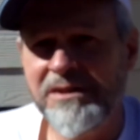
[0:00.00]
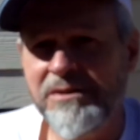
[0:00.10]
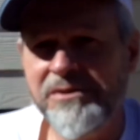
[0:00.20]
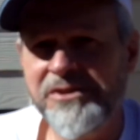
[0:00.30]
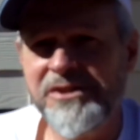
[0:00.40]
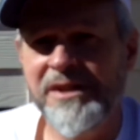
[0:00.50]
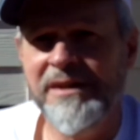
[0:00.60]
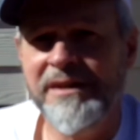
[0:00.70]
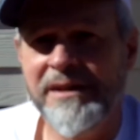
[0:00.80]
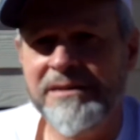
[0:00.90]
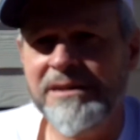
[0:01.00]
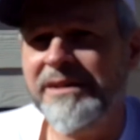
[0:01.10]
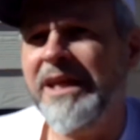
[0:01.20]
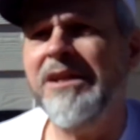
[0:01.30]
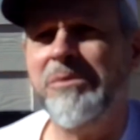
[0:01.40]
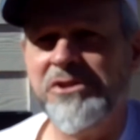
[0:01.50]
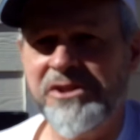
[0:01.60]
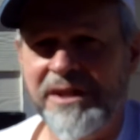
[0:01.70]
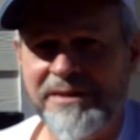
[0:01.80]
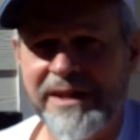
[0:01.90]
use a little hitting
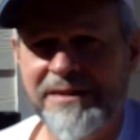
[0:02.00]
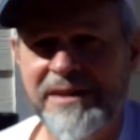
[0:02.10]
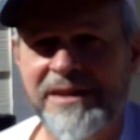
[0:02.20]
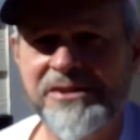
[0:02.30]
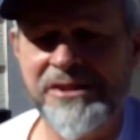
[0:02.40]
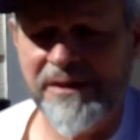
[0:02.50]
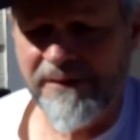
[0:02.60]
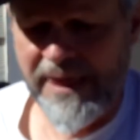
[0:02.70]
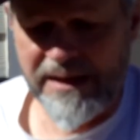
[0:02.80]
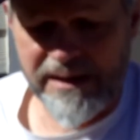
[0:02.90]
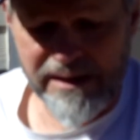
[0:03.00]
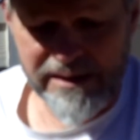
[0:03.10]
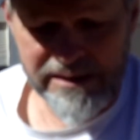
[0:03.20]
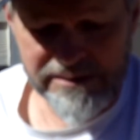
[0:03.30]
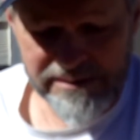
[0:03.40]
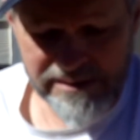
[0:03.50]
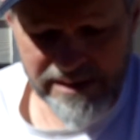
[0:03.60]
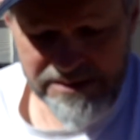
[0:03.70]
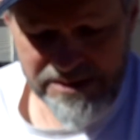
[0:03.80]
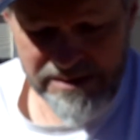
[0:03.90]
machine like this. Uh,
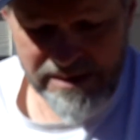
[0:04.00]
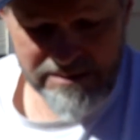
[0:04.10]
it's,